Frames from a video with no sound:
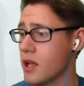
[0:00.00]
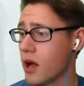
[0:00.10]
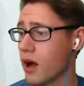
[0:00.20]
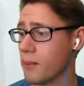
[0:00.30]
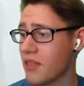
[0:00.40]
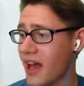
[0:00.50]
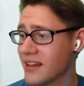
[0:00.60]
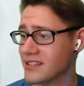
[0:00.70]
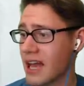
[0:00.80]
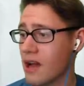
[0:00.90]
But that
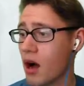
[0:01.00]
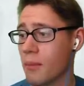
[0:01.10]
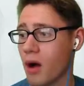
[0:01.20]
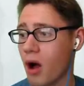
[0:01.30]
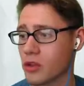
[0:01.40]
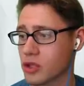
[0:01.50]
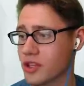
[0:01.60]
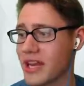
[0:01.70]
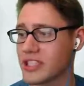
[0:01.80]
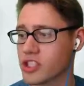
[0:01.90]
is that. Also,
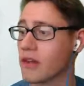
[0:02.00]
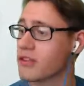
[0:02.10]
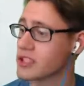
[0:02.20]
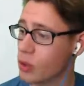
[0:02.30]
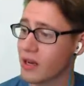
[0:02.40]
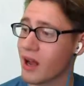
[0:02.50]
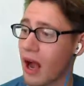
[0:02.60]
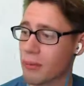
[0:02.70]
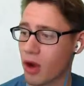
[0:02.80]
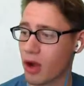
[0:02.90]
the nature on this one,
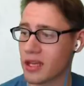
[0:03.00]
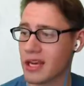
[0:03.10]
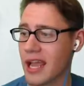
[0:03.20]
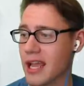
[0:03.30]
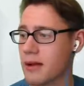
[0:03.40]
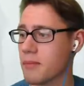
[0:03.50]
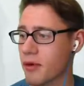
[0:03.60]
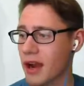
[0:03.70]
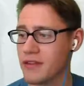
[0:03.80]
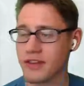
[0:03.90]
I'm running a
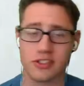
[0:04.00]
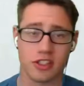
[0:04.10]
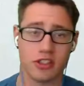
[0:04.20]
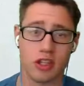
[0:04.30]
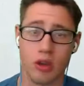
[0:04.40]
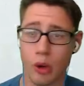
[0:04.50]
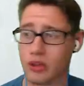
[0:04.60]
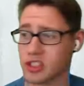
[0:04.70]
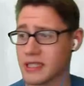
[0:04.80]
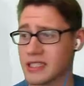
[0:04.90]
Brave Nature to lower
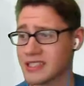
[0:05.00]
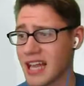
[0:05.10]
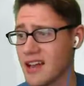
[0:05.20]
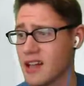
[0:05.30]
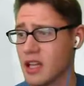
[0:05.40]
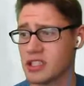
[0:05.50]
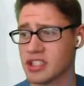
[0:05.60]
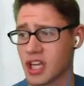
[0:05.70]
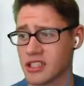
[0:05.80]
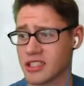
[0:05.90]
the speed stat
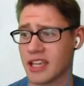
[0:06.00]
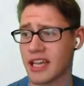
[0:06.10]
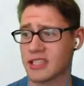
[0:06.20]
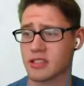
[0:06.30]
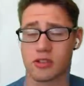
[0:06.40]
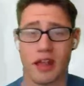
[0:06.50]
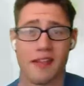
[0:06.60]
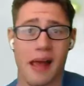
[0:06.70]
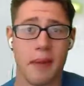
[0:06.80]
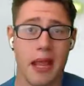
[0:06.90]
just in case, so
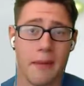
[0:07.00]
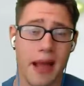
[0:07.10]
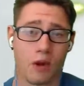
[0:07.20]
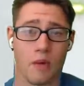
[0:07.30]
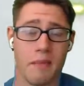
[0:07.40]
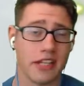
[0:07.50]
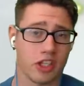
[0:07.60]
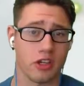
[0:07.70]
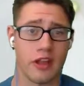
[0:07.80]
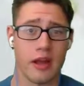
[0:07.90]
that payback, we make
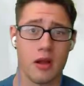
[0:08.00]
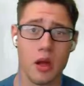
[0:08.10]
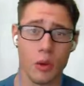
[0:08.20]
sure that we're